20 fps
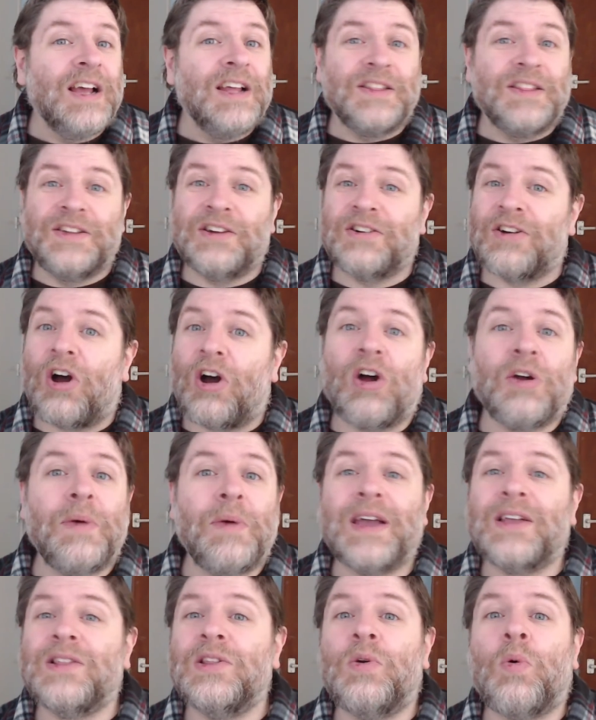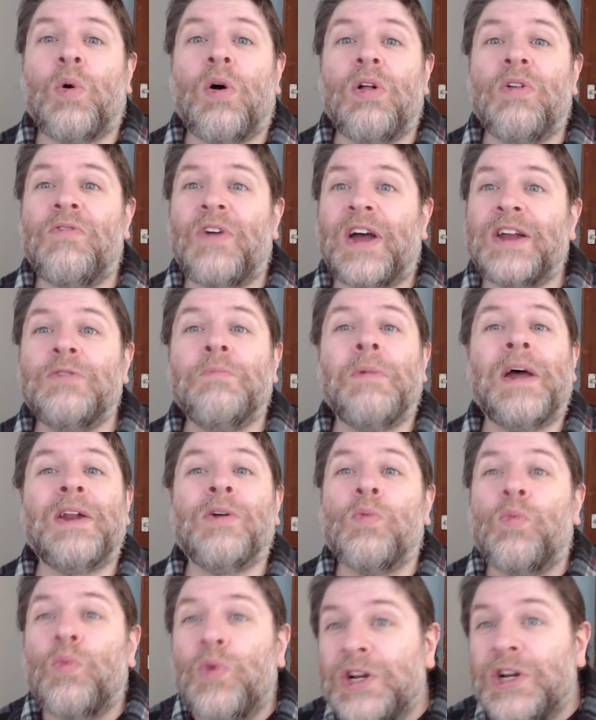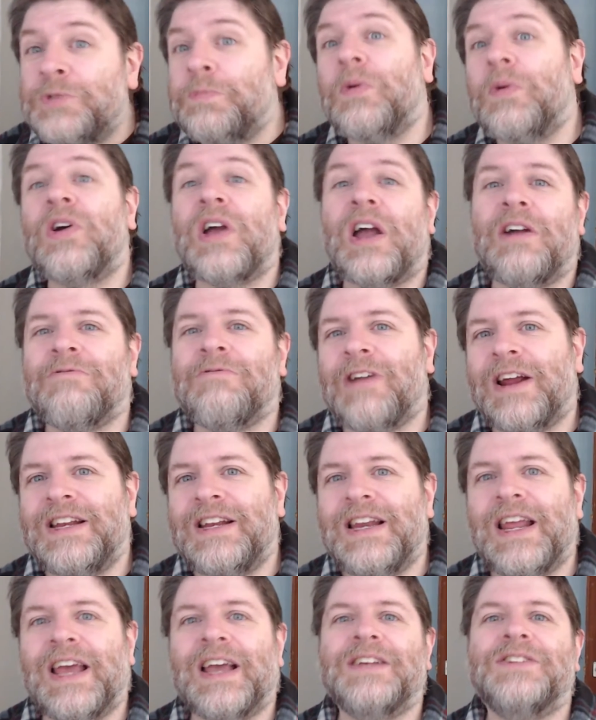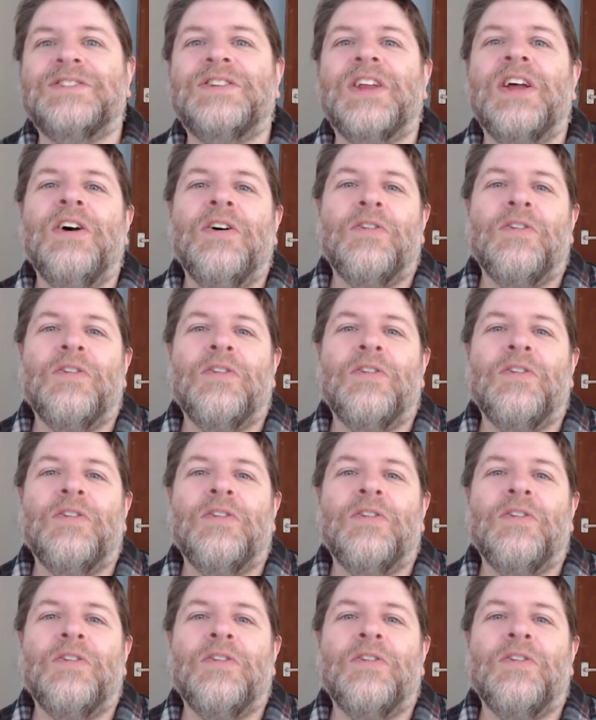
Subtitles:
they're automatically qualified no matter which book I write next